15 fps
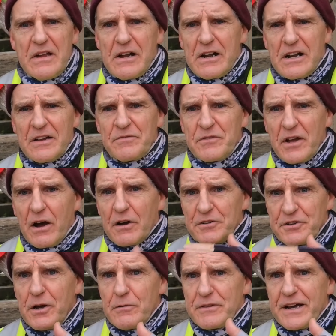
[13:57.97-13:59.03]
And I
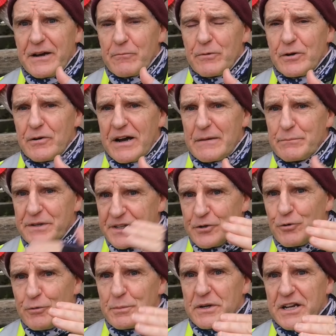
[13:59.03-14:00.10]
know that will happen. It
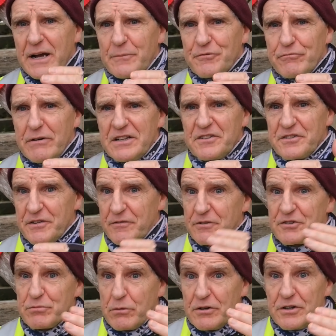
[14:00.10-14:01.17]
all becomes relative.
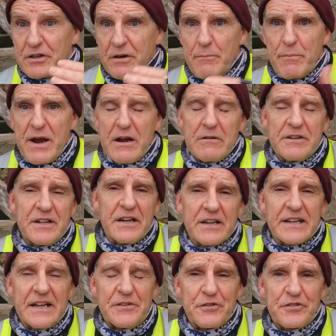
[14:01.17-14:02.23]
It's what you're comparing it
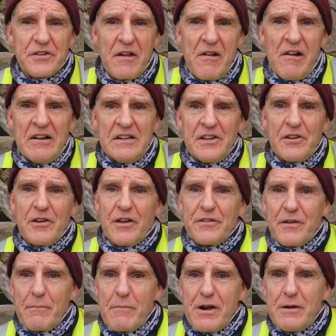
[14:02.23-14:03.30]
against. At
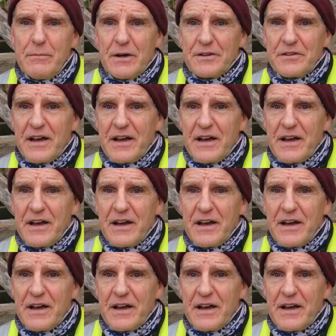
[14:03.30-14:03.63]
the moment,